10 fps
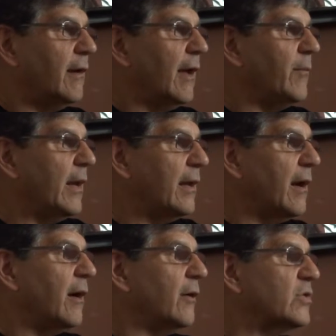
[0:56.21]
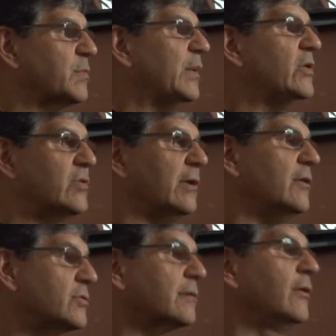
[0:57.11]
and made our
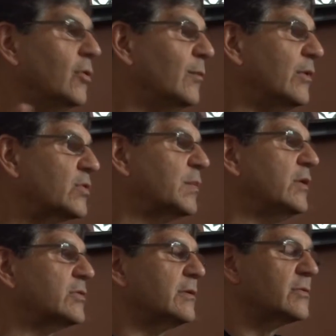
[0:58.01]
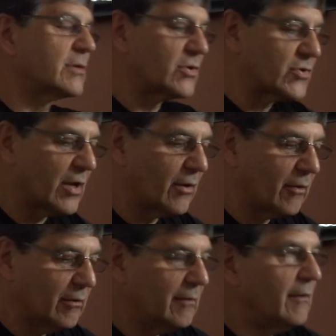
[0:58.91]
species, the human species, the
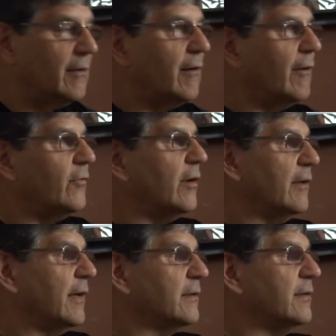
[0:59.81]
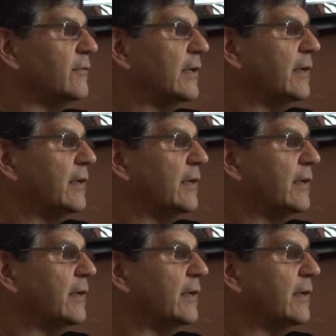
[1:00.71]
center of all activity.